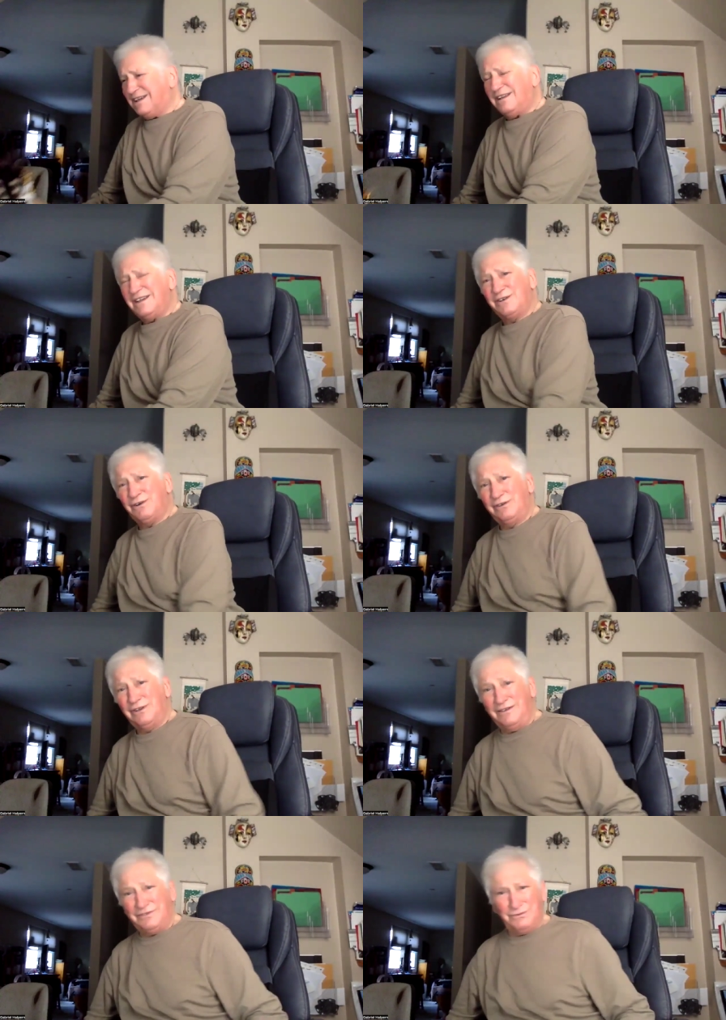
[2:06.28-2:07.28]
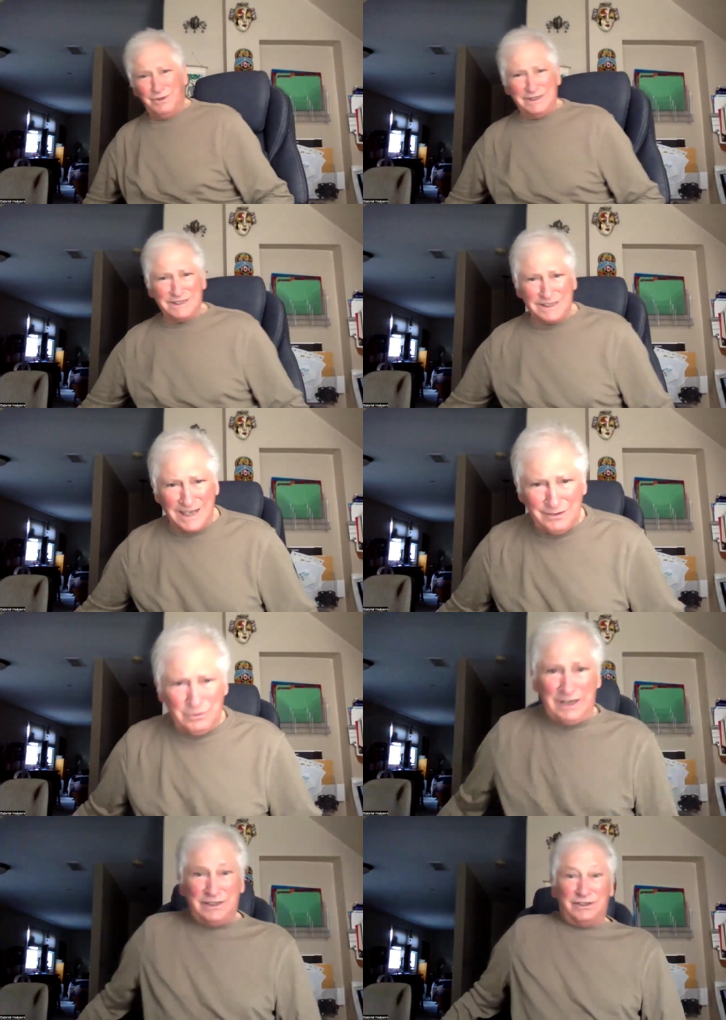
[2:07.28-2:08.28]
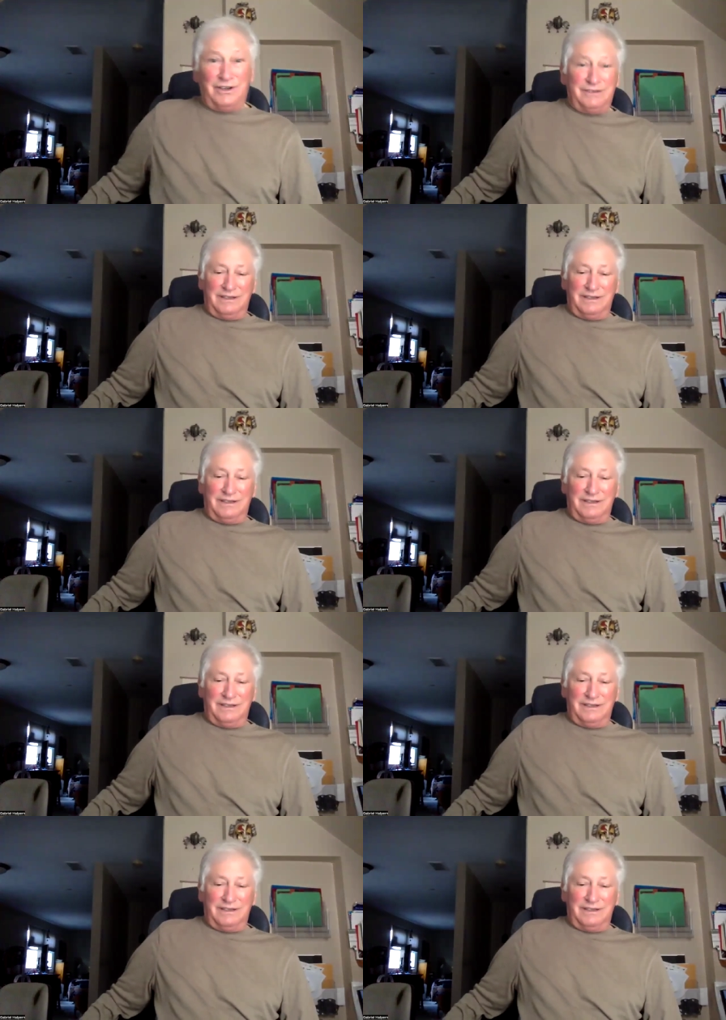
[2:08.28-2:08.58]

killing your own lover. What a sad way to start